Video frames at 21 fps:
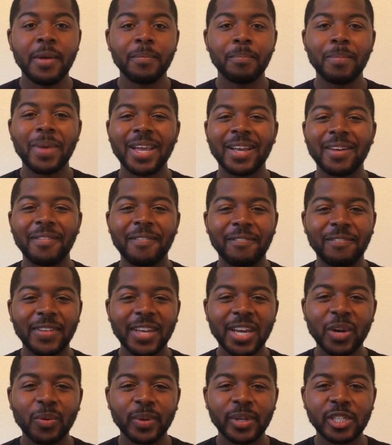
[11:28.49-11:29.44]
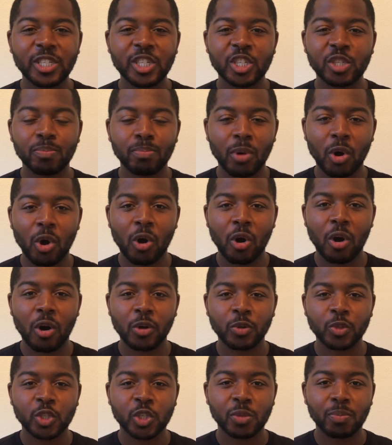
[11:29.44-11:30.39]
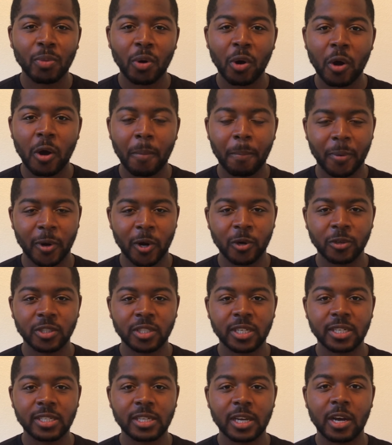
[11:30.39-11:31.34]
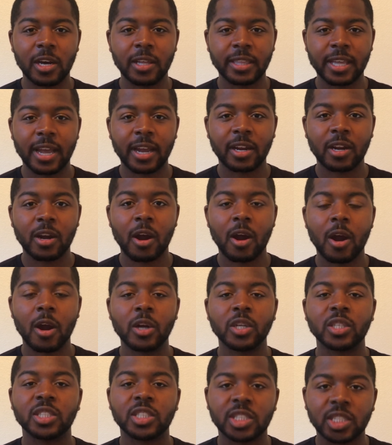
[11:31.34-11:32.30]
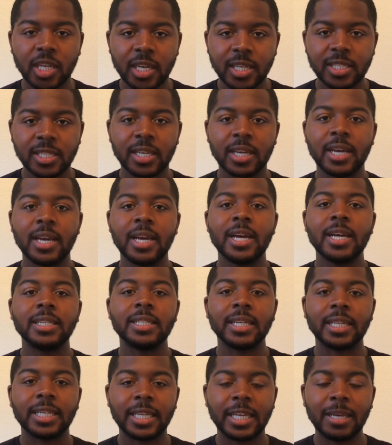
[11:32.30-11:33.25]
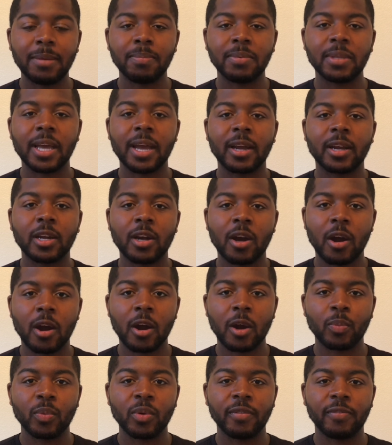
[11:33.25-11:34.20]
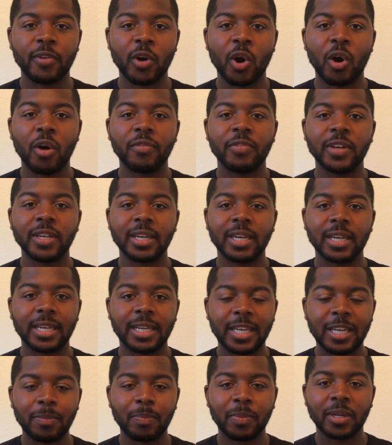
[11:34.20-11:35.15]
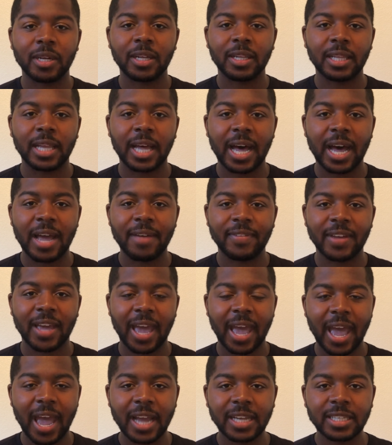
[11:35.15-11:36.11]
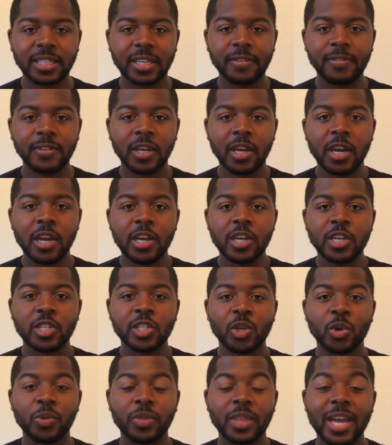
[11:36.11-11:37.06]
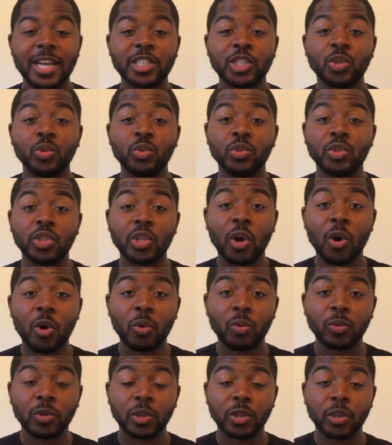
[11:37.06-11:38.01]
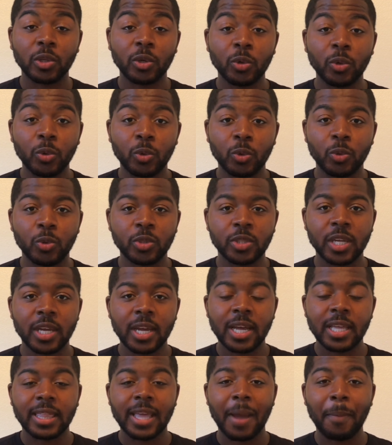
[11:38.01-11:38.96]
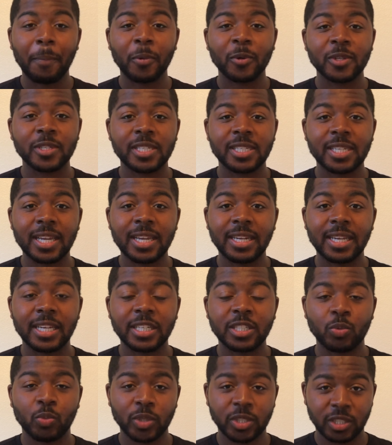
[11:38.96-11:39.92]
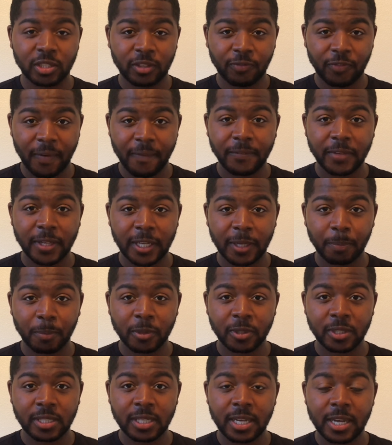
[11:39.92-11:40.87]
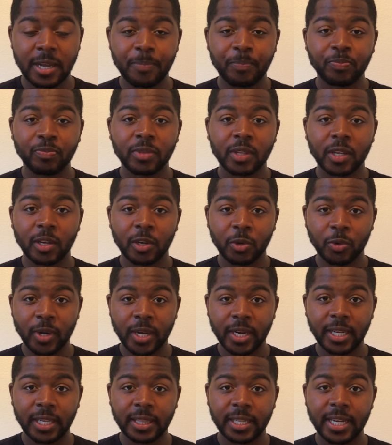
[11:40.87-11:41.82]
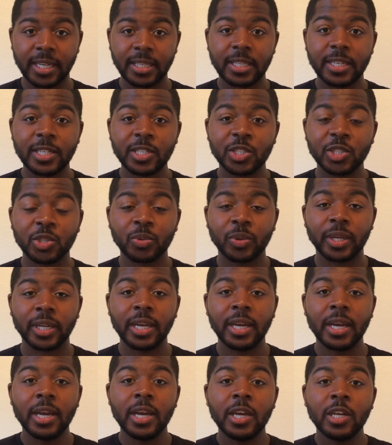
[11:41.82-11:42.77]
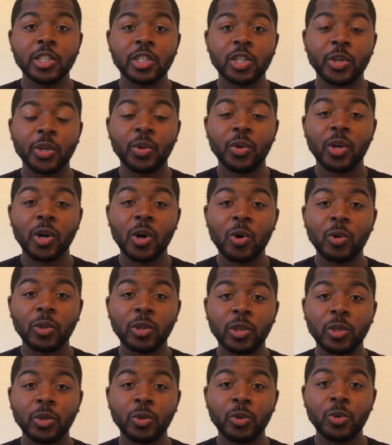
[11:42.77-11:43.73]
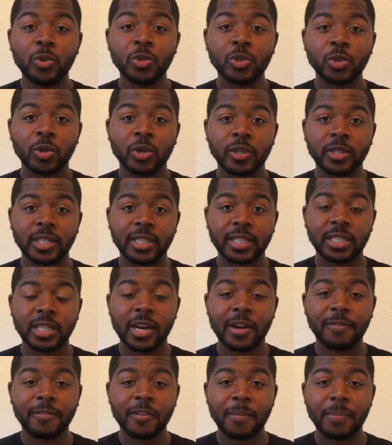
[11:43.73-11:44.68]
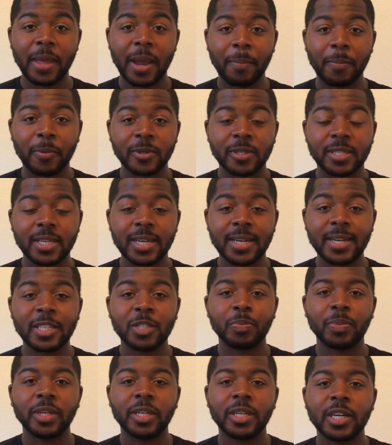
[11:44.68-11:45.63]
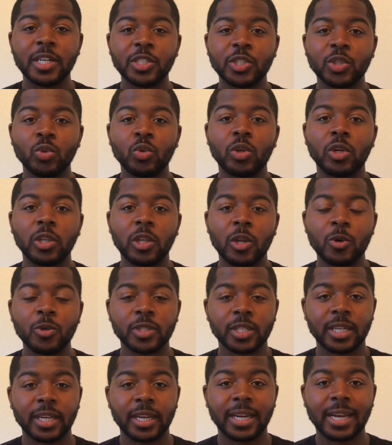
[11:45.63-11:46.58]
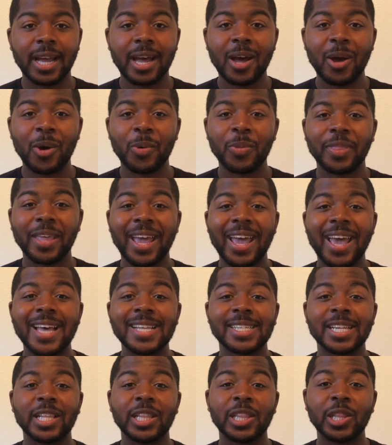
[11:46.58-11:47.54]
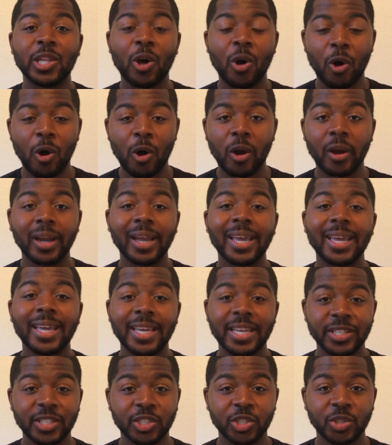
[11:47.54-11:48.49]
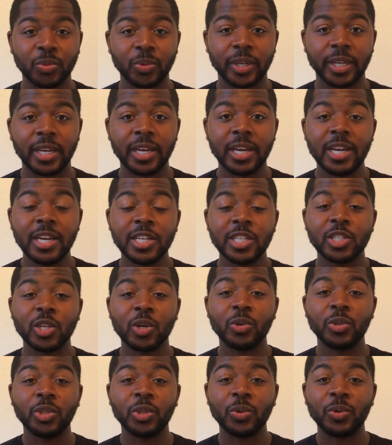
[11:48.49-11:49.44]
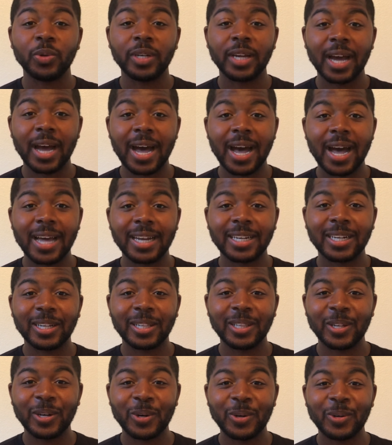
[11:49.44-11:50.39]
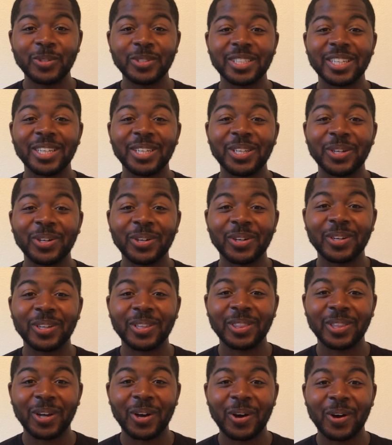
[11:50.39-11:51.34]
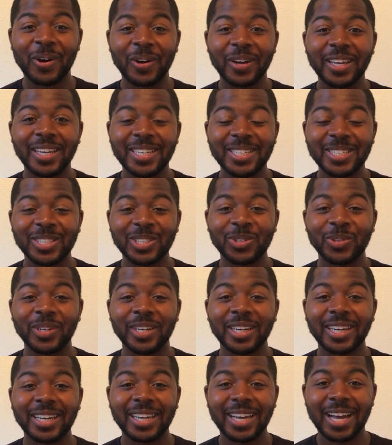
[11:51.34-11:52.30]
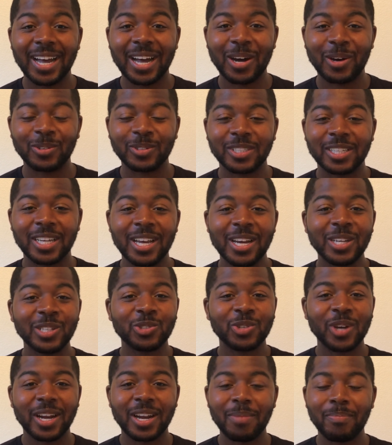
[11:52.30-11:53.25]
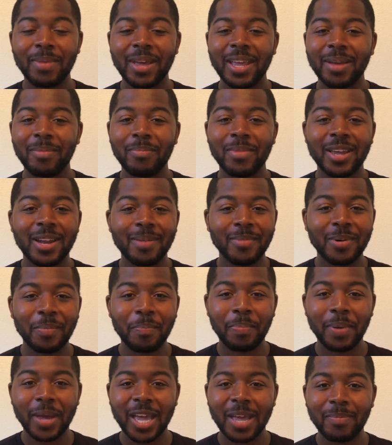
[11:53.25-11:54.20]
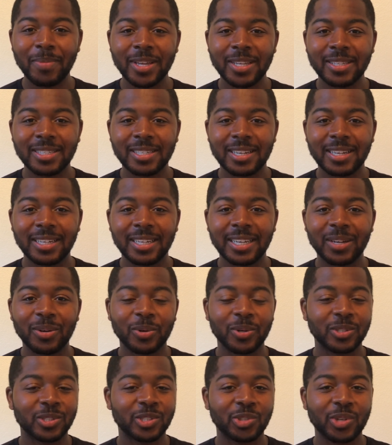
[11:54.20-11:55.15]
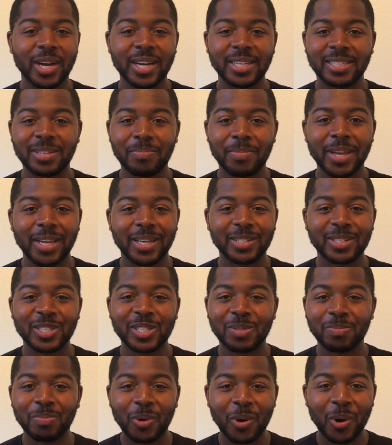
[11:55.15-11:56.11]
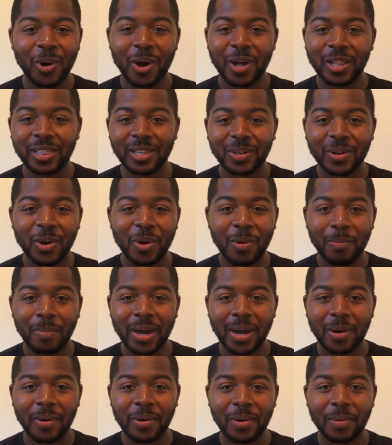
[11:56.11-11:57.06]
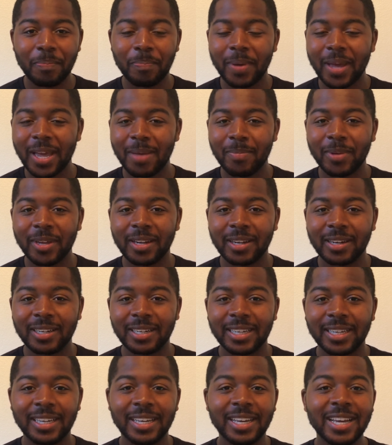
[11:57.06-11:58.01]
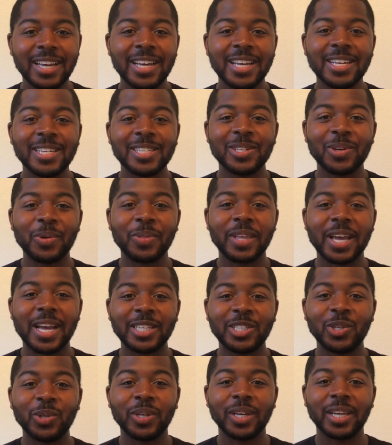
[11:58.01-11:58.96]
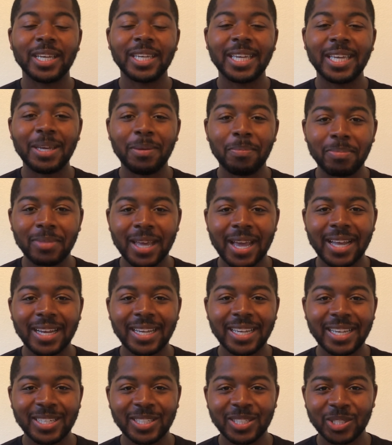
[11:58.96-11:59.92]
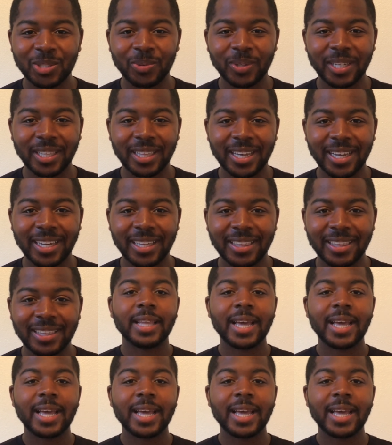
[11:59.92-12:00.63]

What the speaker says: Make a very small purchase on that card just to keep that card revolving and keep it alive and active, so that you don't lose that percentage, which is 15% credit length history. So you don't lose or deduct from that percentage because you close an account that has a long history. So do not close your long history accounts. Try to make minimum payments on it, or try to make a small little amount of payment on it so that you can keep that history length.